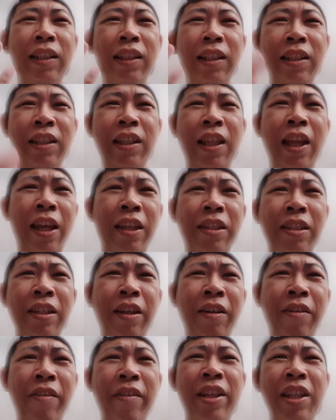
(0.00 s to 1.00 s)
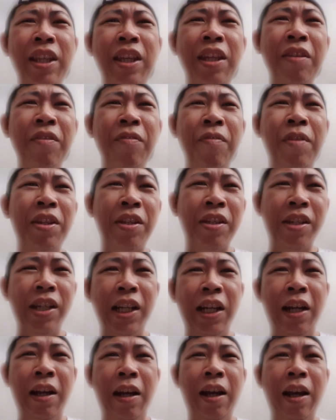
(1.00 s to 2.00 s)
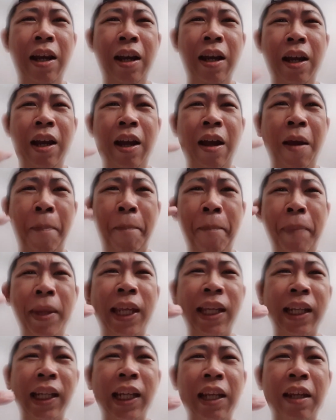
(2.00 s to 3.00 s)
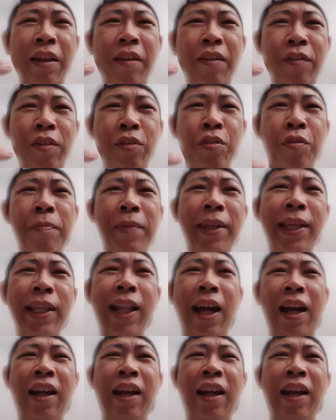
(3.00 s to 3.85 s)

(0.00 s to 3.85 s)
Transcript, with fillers: it has already reached a peak to me